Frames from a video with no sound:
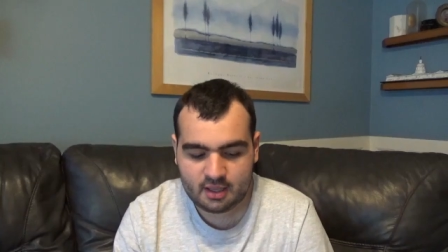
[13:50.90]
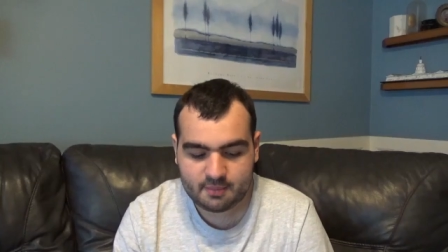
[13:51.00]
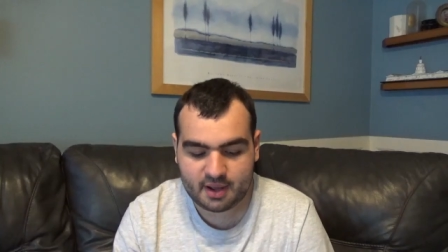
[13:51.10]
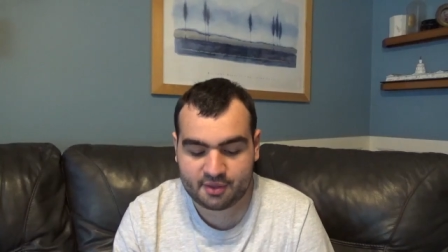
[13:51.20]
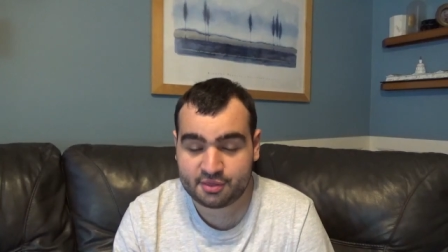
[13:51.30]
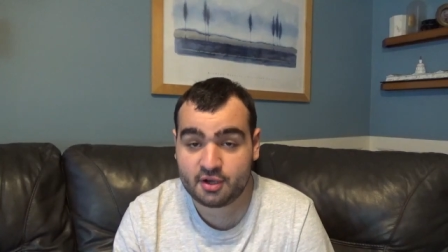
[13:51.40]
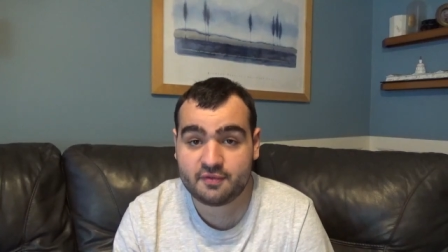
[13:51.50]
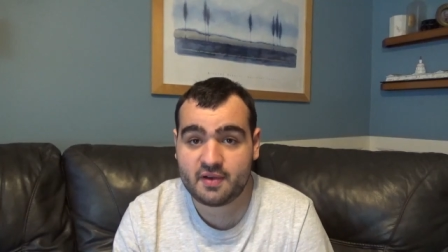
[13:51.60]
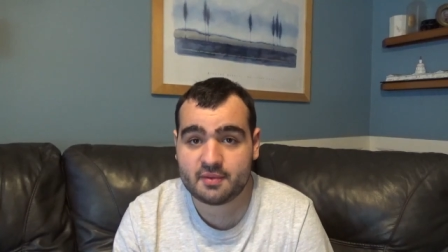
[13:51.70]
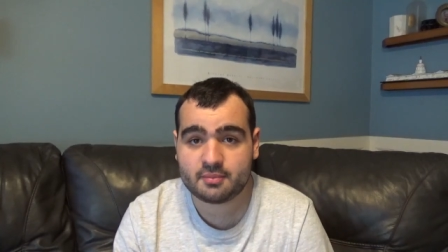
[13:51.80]
My
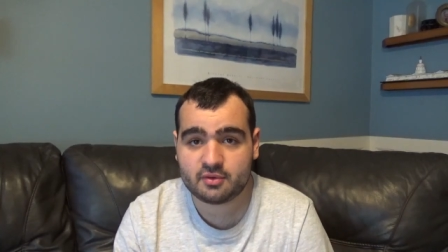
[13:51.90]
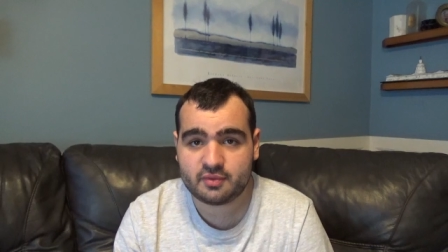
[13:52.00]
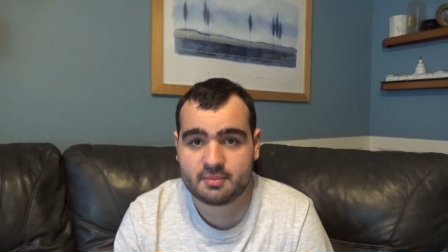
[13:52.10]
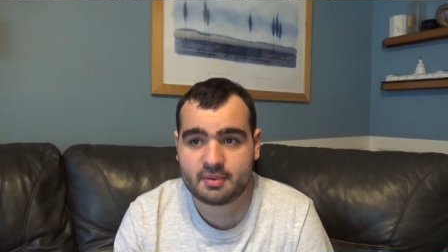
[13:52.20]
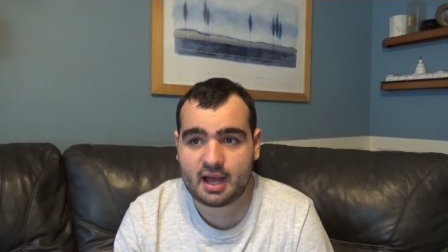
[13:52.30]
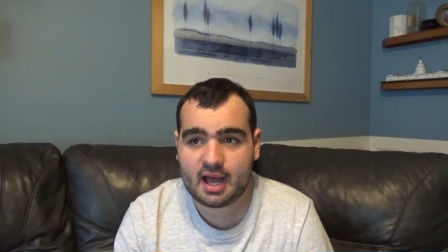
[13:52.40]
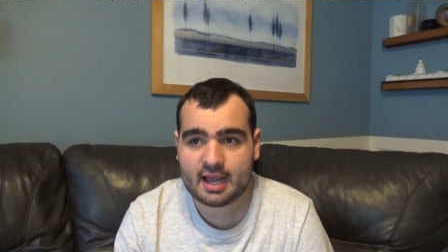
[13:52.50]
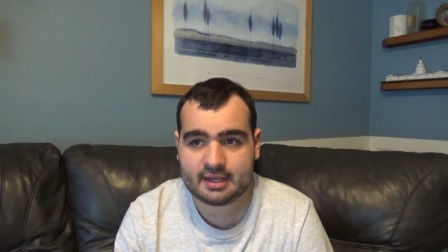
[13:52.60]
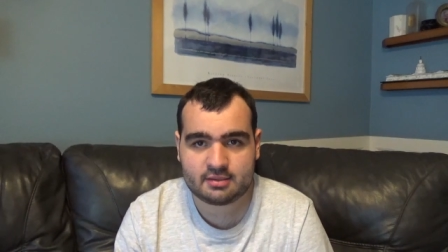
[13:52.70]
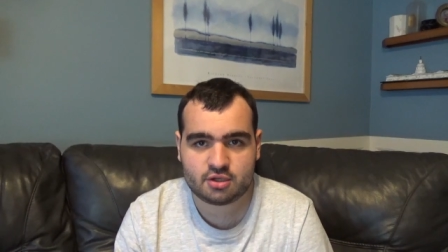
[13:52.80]
third favorite movie
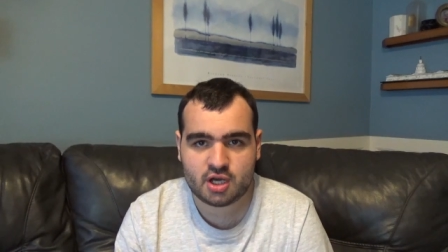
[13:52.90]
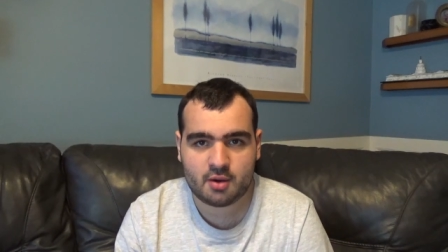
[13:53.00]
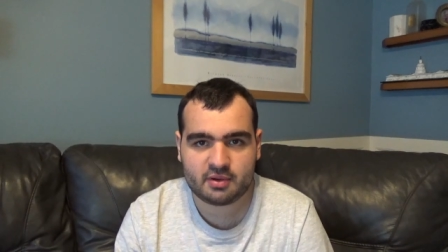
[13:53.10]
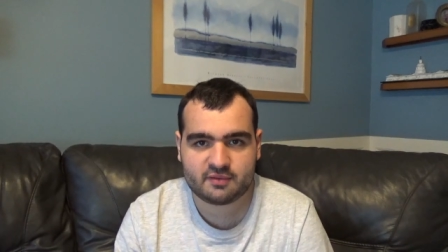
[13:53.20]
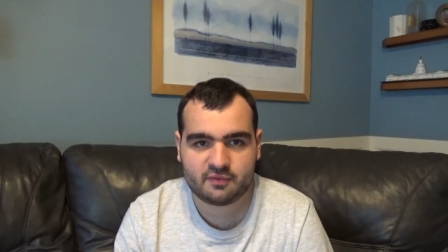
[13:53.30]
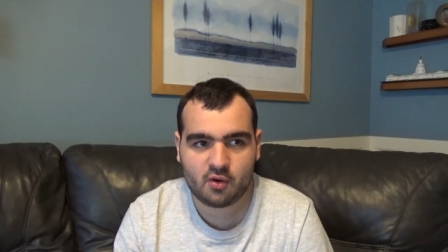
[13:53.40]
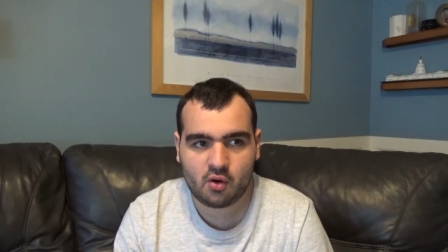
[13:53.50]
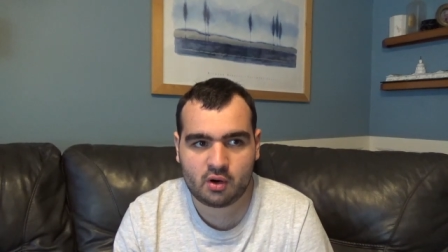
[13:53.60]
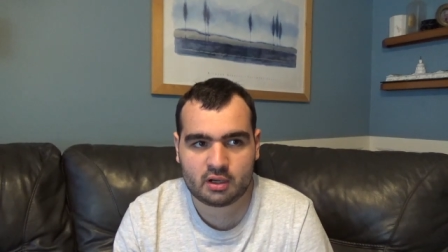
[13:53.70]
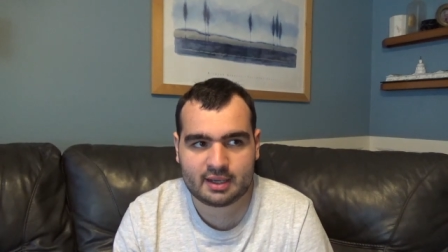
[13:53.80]
behind John Wick
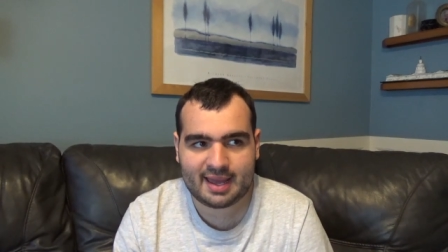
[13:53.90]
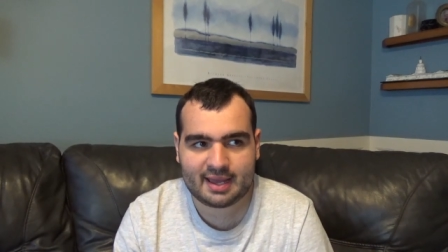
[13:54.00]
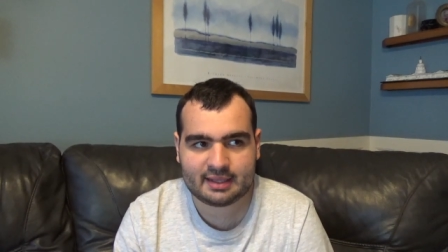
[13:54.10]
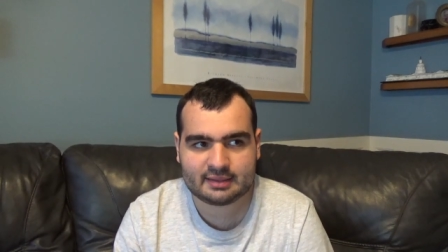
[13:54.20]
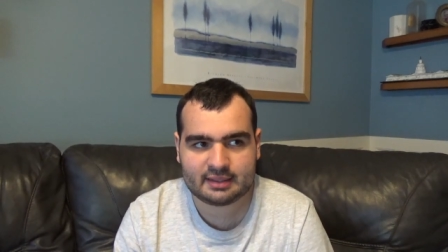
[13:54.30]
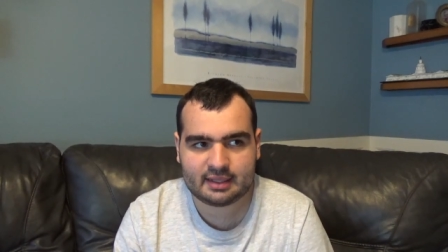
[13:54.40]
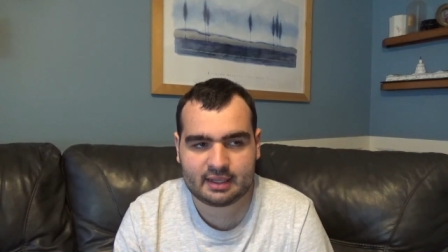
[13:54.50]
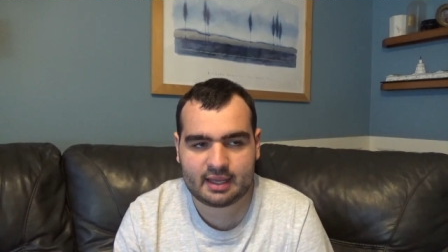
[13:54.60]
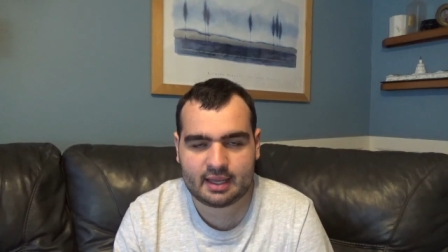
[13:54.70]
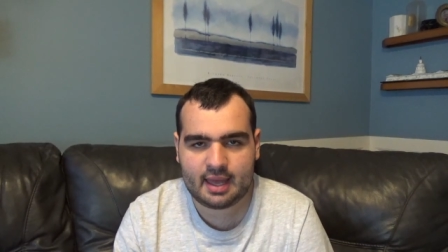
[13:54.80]
4
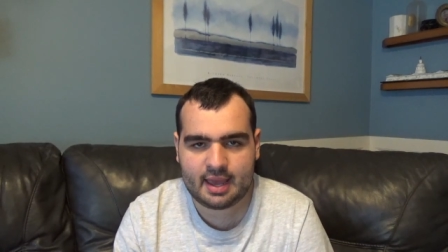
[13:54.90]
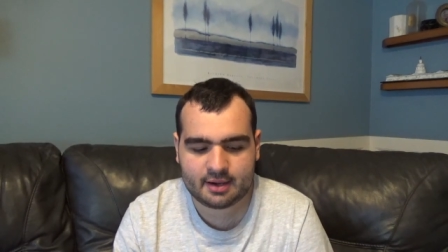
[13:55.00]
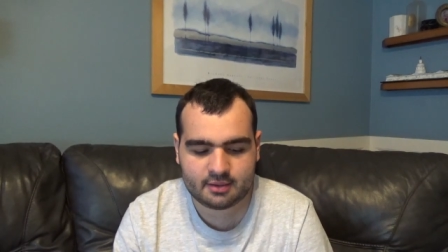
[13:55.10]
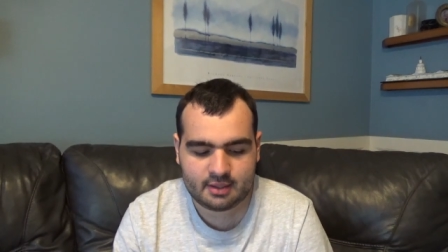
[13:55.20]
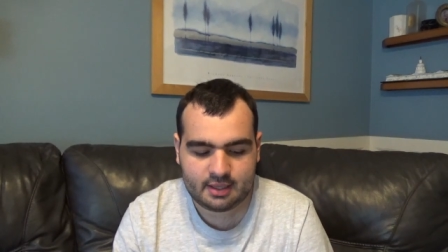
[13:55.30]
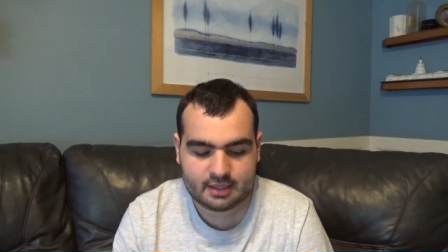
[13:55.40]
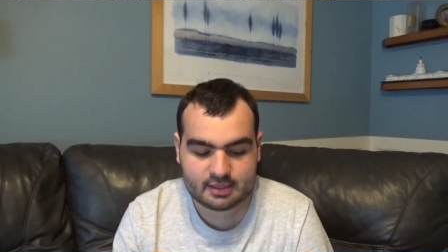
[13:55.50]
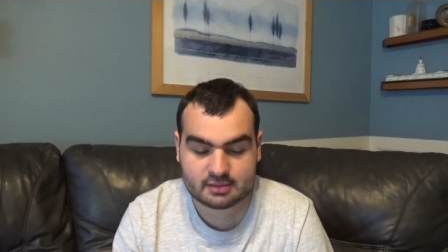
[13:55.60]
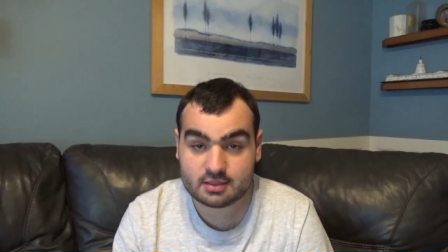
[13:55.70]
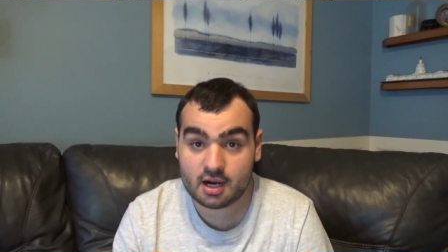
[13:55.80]
and Air
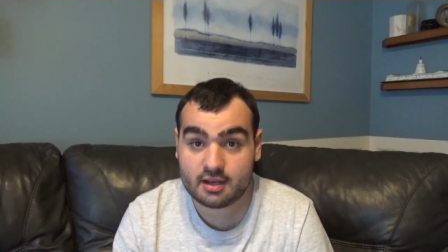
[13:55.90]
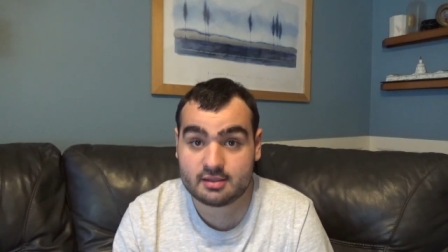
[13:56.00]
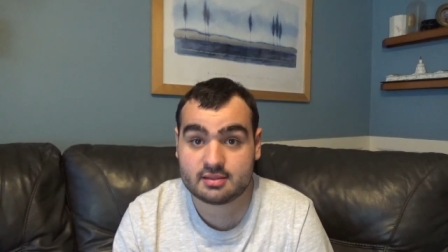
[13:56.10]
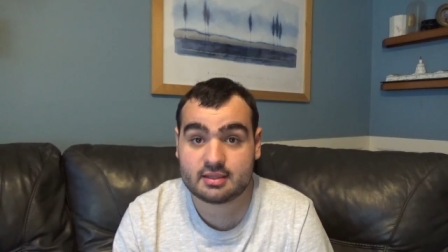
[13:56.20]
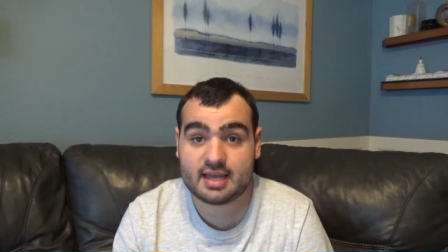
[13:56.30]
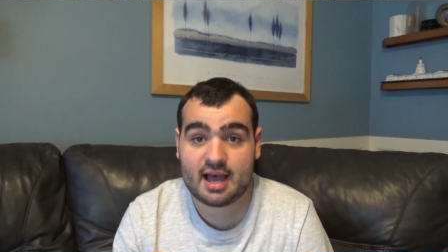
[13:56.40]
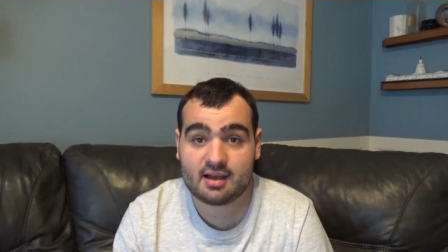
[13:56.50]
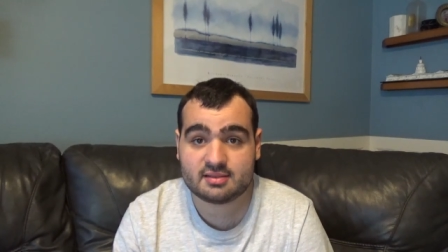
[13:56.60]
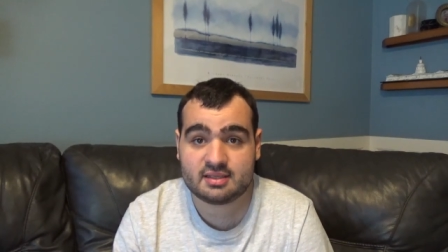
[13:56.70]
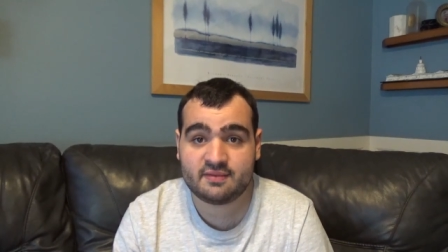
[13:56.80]
is Guardians of the
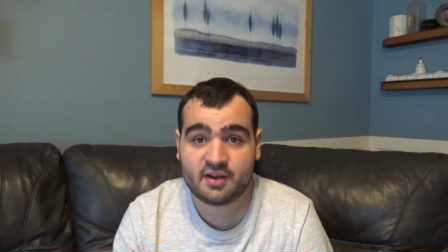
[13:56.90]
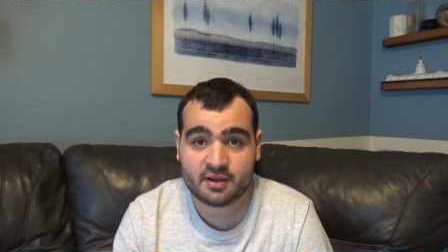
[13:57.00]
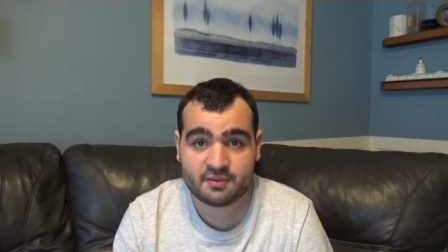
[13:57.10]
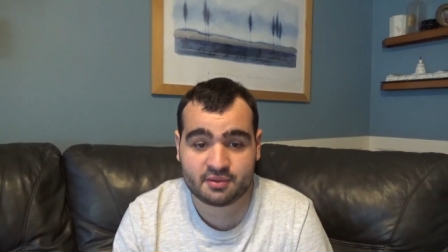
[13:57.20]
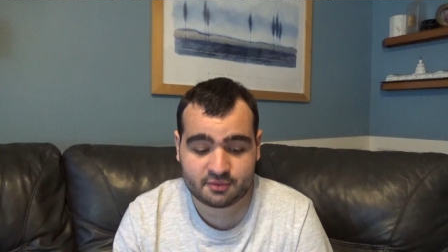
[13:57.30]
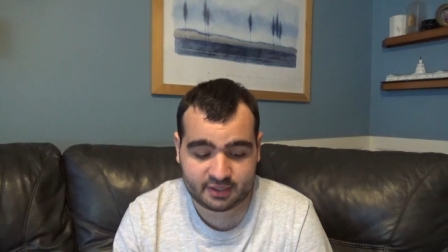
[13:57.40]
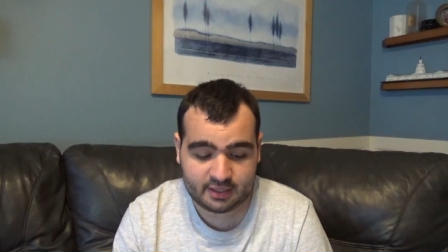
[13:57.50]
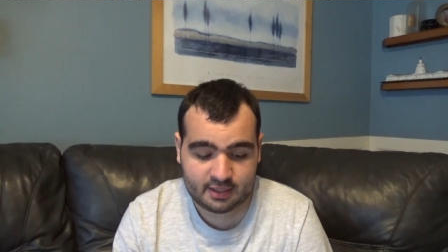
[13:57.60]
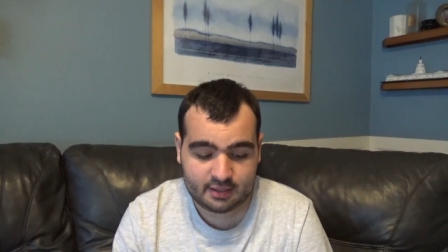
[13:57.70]
Galaxy Volume 3.